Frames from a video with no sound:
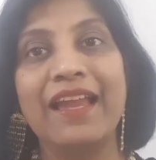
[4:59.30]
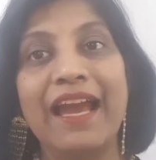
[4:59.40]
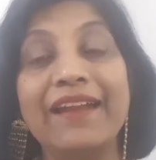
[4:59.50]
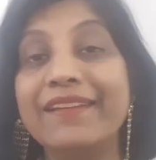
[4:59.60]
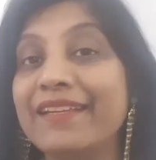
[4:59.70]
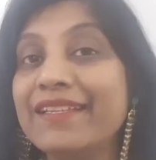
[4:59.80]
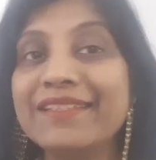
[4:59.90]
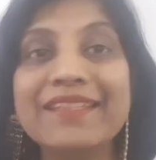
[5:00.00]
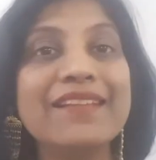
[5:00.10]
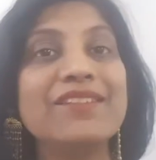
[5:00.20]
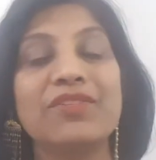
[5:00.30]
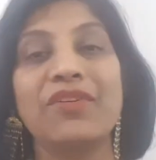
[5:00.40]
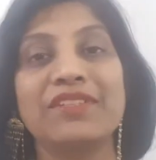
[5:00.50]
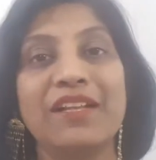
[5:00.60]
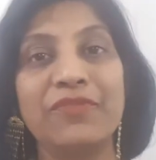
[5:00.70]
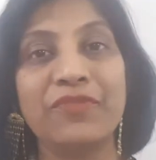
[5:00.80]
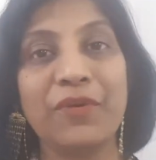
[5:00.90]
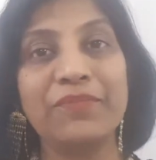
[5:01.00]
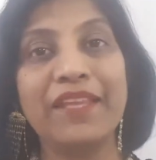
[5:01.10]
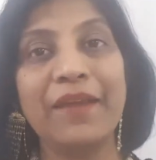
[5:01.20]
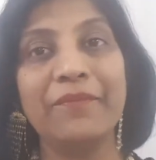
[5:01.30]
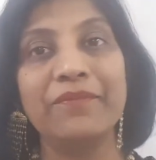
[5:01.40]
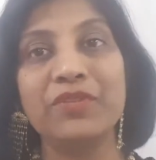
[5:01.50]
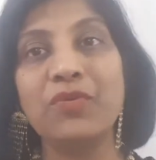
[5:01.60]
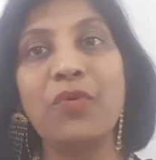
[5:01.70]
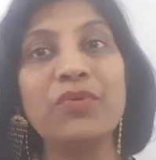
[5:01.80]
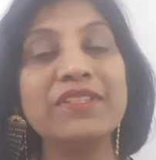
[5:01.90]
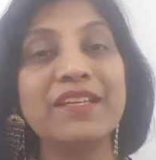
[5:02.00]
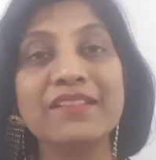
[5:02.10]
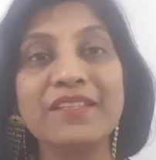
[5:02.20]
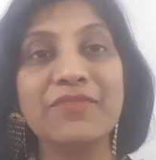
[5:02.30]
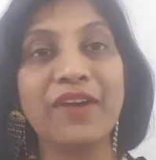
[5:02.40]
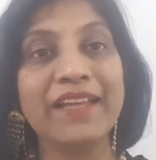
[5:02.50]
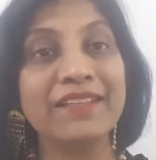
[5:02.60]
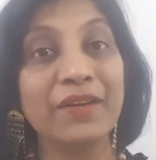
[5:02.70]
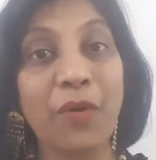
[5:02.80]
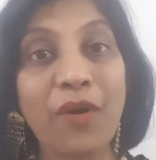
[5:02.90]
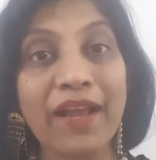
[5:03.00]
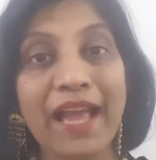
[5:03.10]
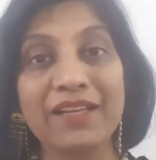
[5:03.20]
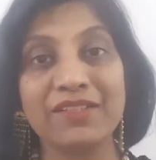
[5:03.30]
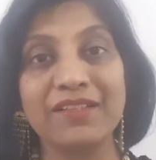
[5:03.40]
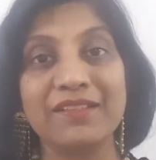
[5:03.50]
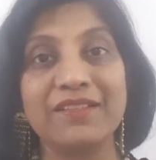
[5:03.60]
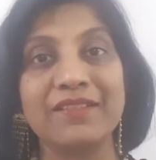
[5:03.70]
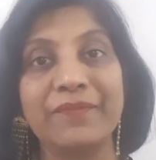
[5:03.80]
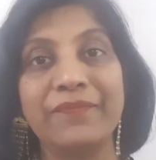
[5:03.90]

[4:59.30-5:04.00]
and distance yourself from them. Don't justify the wrong actions.